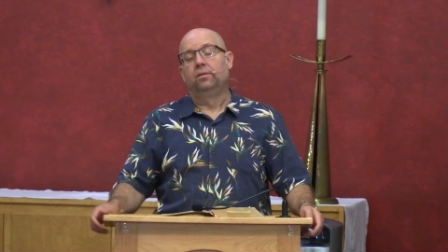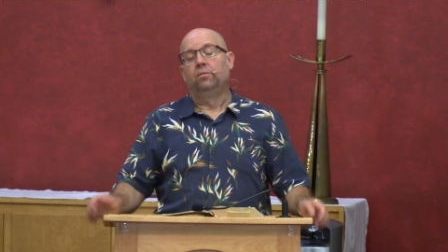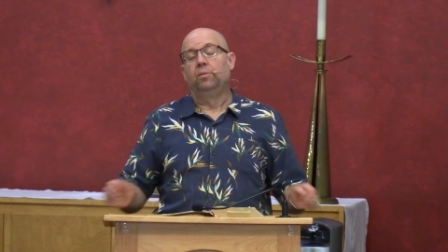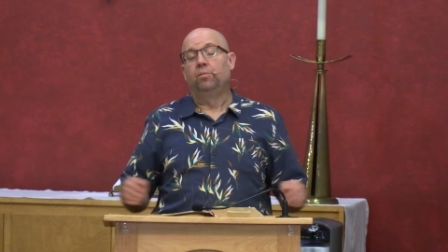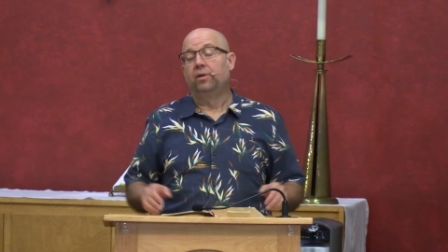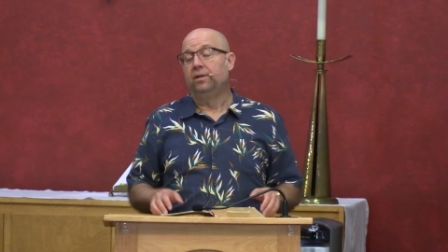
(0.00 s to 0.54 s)

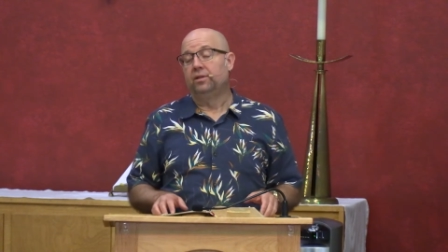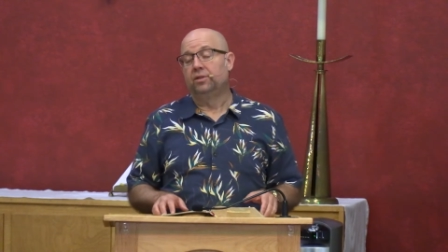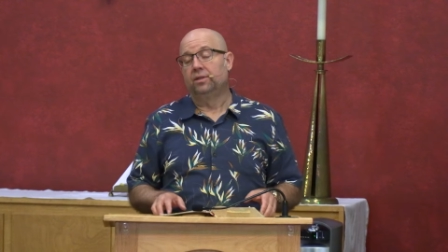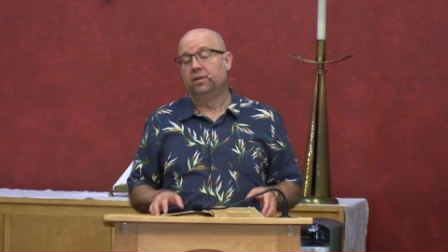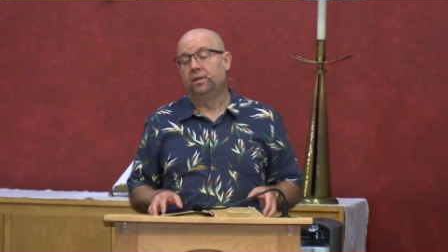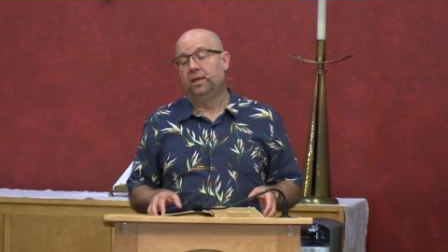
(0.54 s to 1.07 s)
And we pray
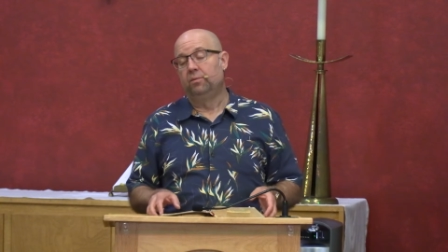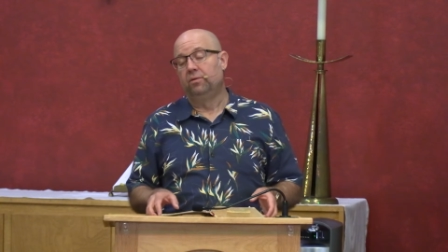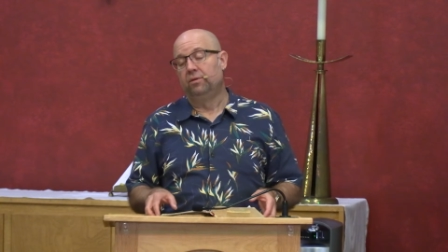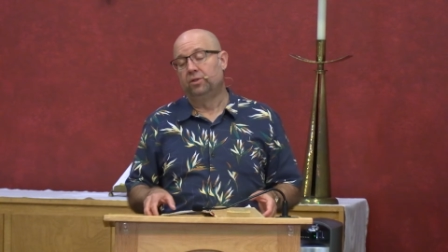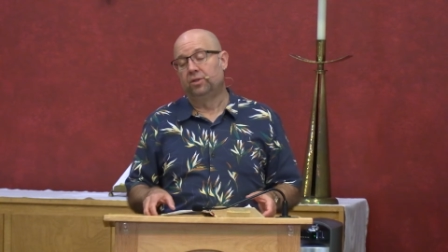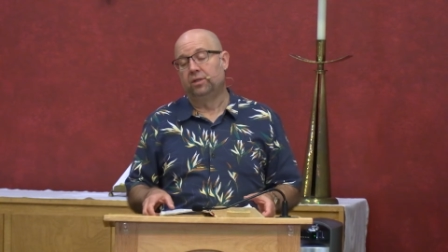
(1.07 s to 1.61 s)
this in the name of
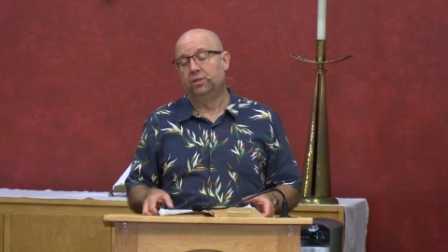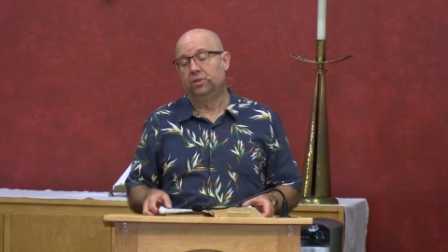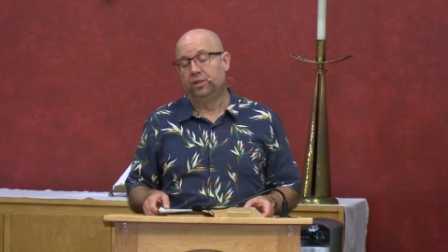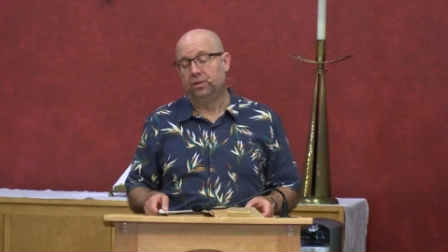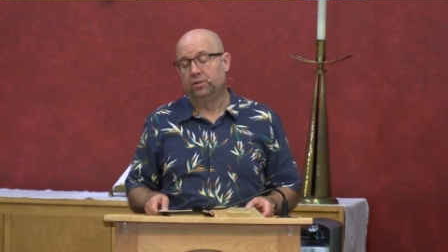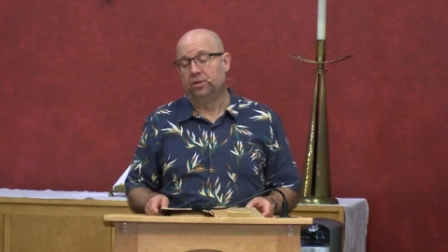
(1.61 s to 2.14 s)
your Son,
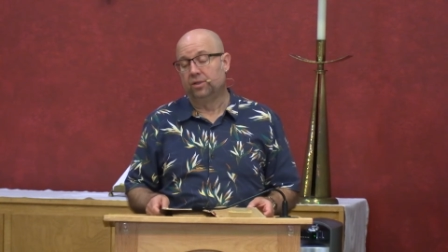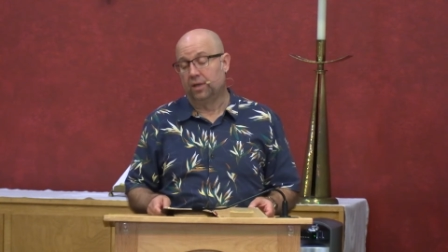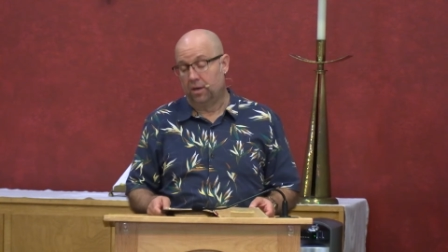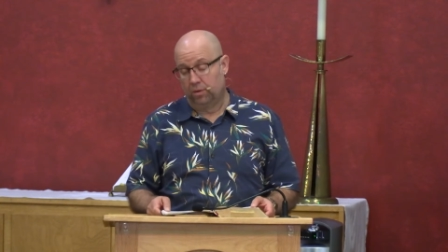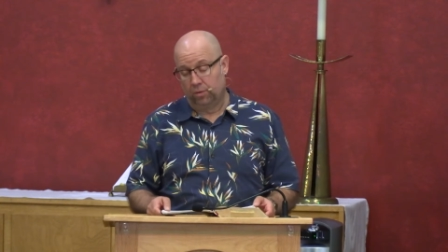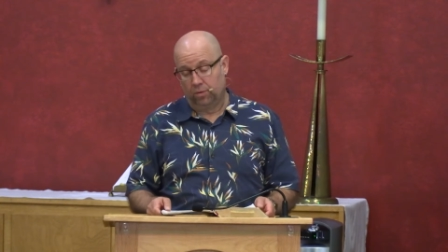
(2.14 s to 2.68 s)
Jesus,
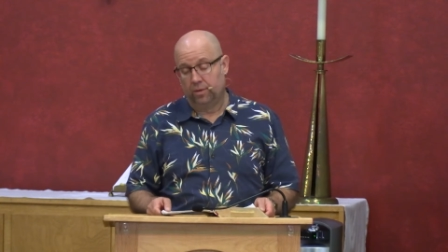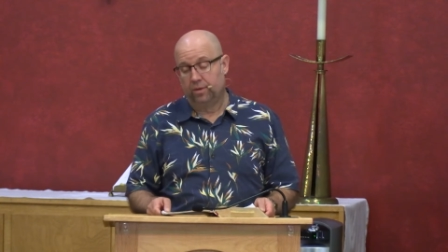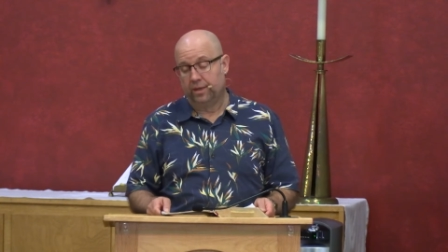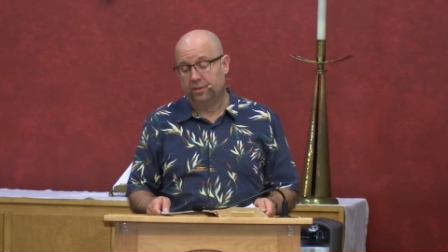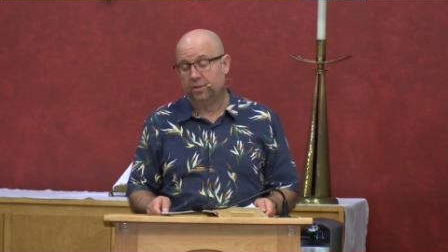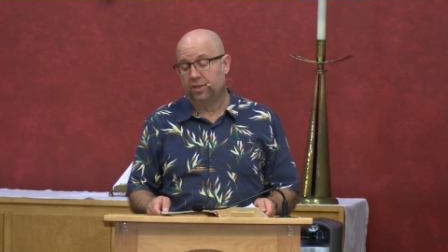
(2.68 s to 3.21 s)
our Lord
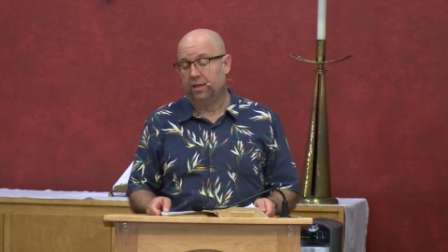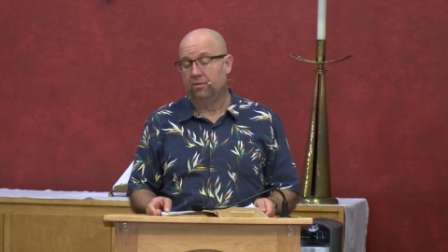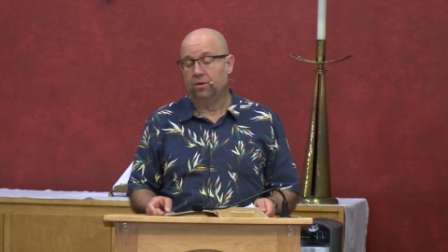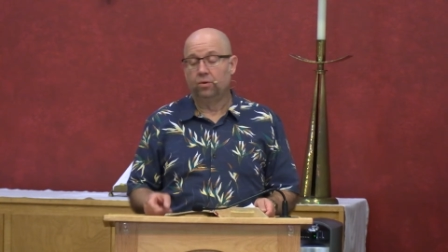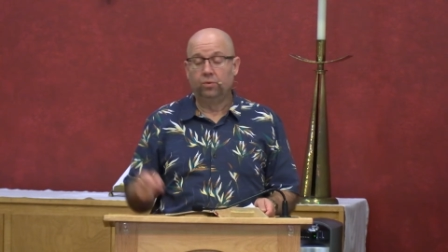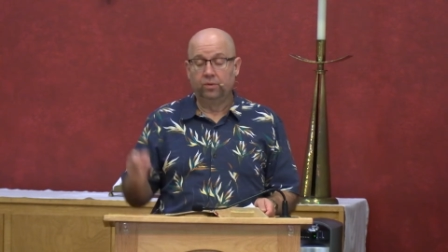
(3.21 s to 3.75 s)
and
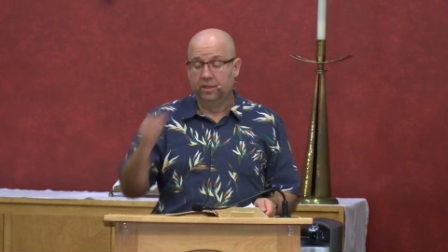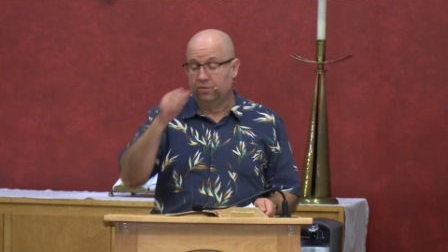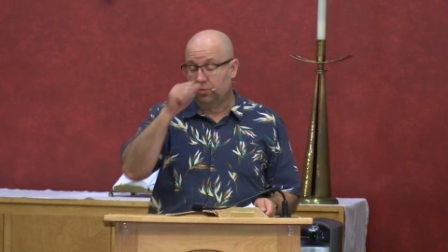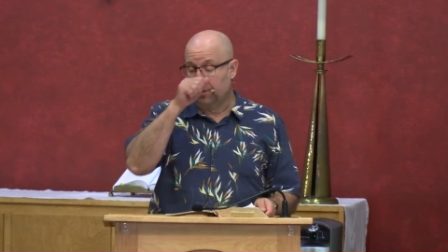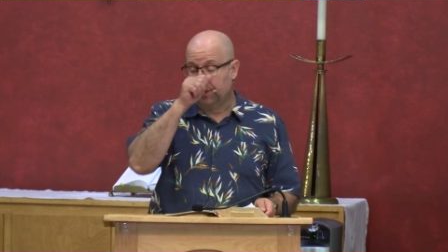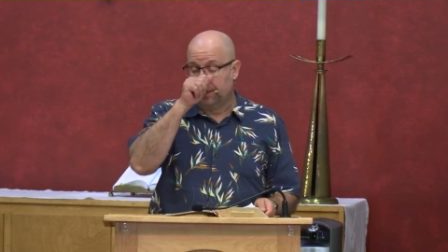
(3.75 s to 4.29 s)
Savior, who
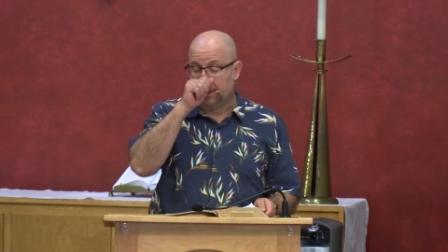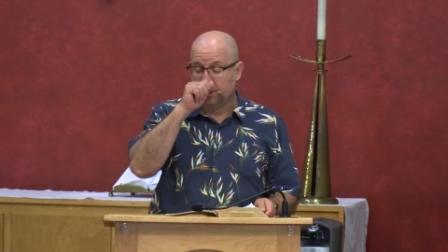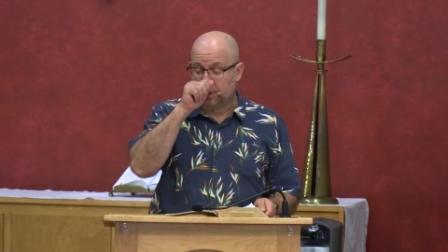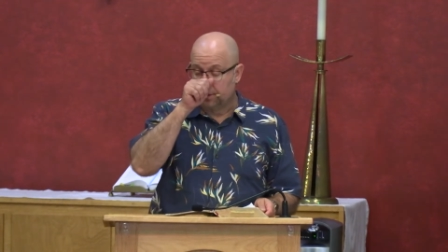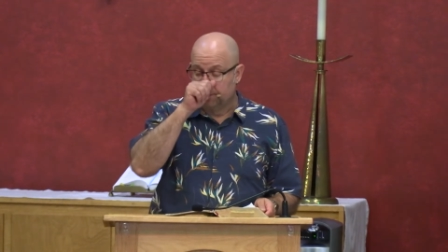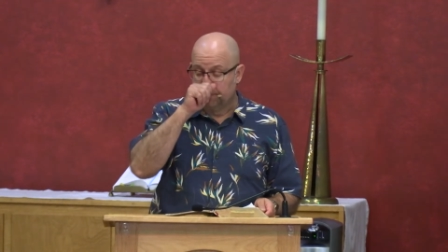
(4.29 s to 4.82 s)
lives within
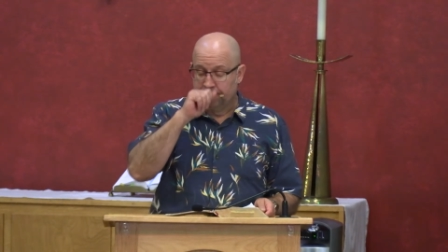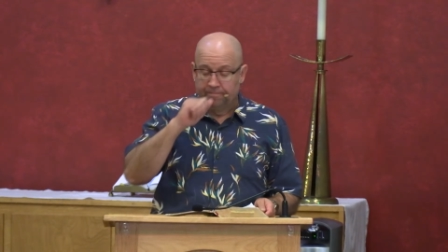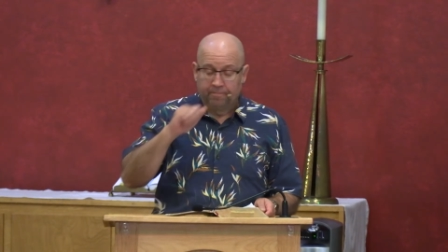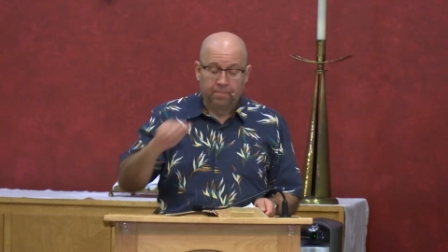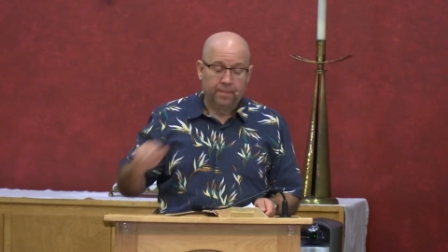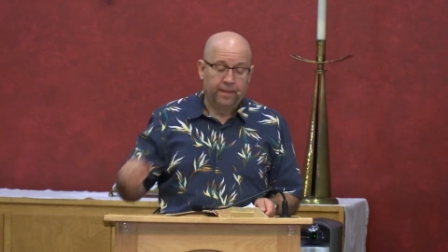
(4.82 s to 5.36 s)
us
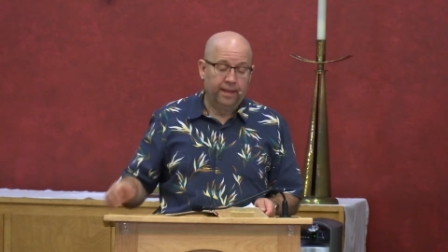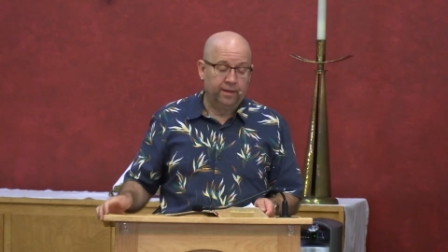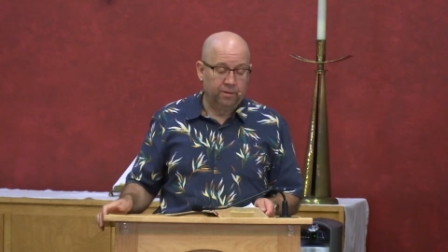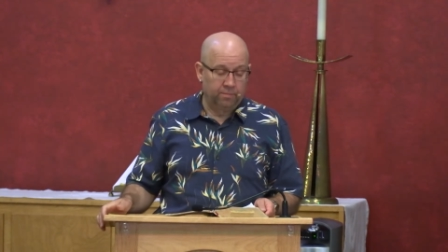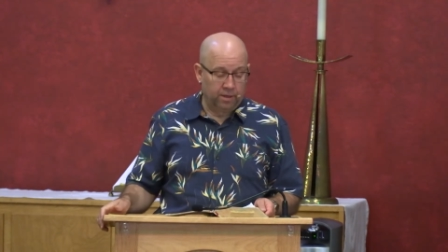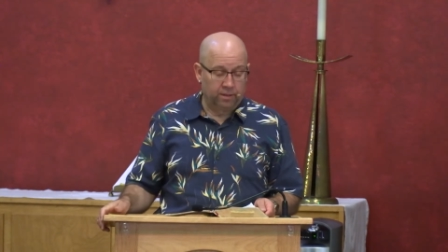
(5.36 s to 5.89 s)

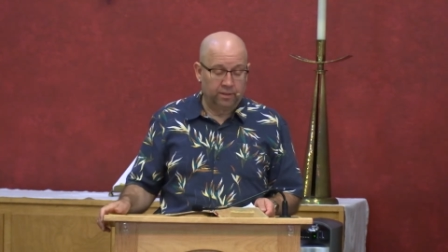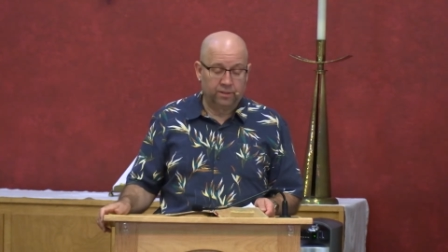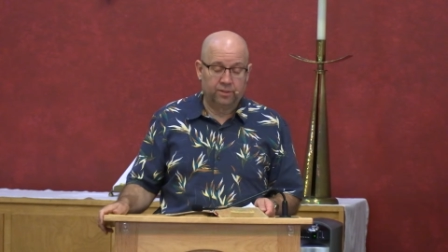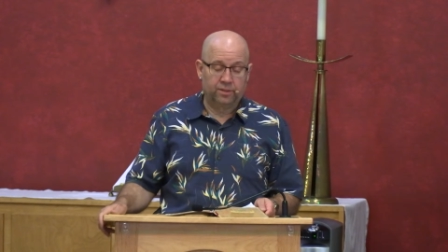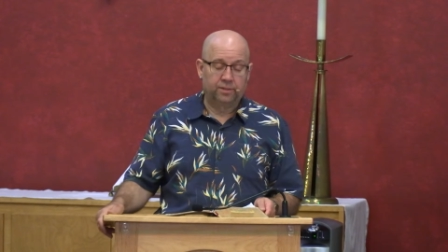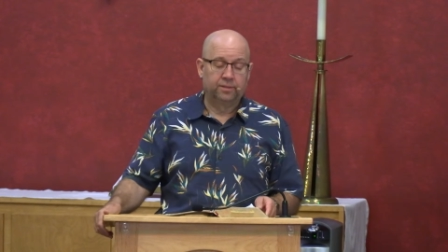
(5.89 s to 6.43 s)
and among
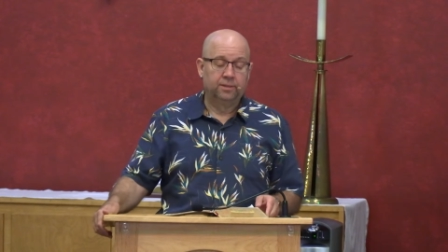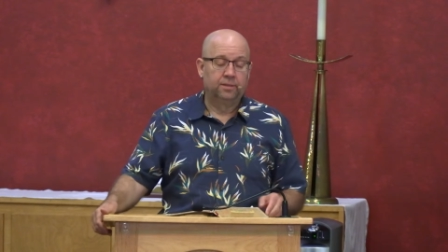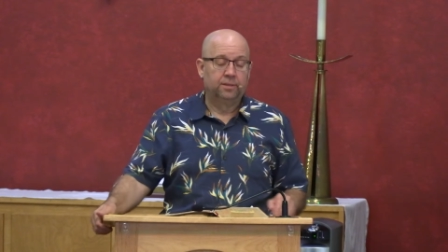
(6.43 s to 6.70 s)
us,